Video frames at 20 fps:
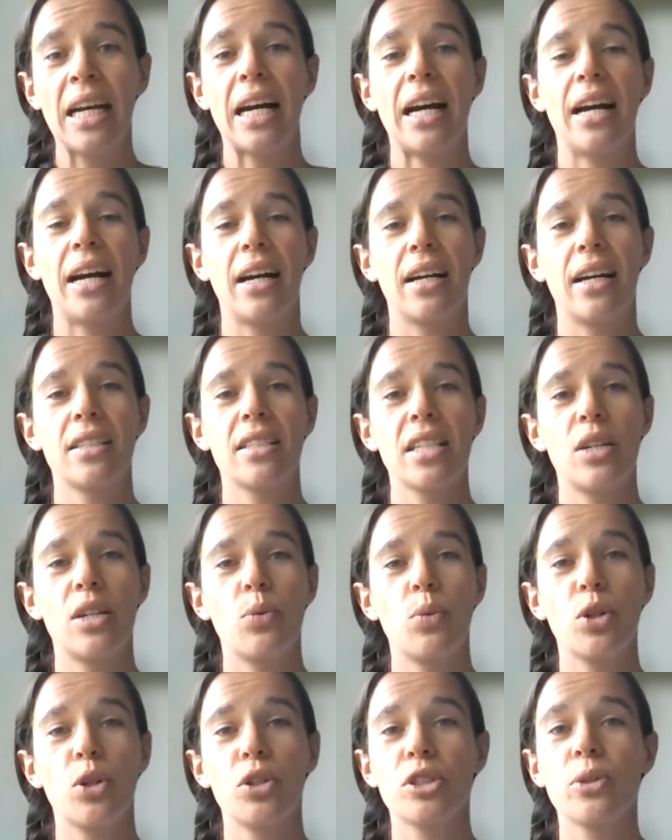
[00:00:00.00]
And it
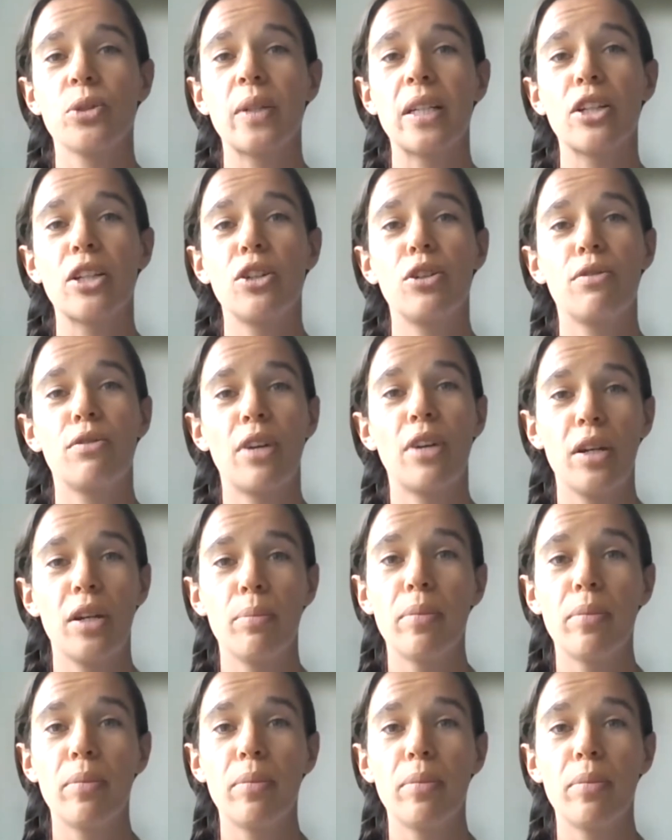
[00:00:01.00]
will also include very
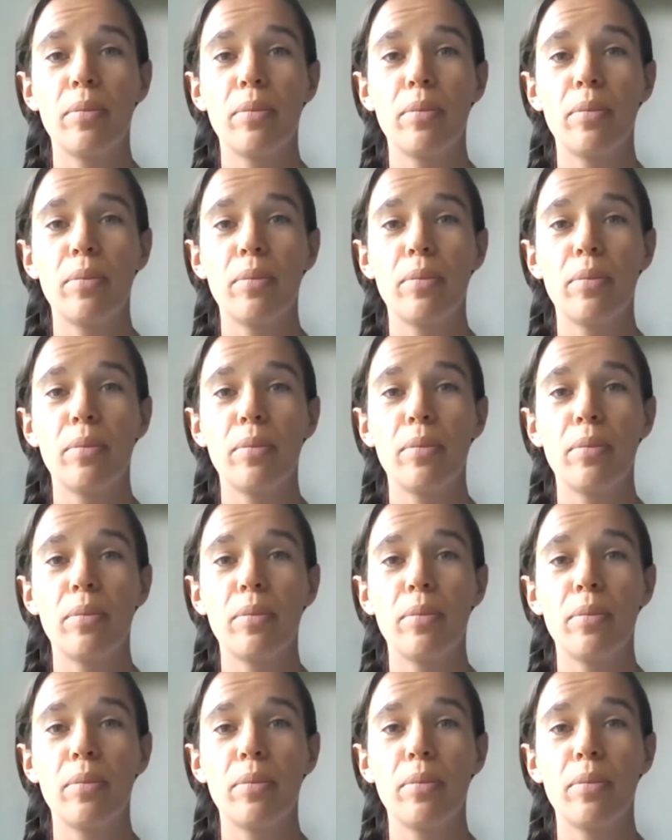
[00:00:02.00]
minimal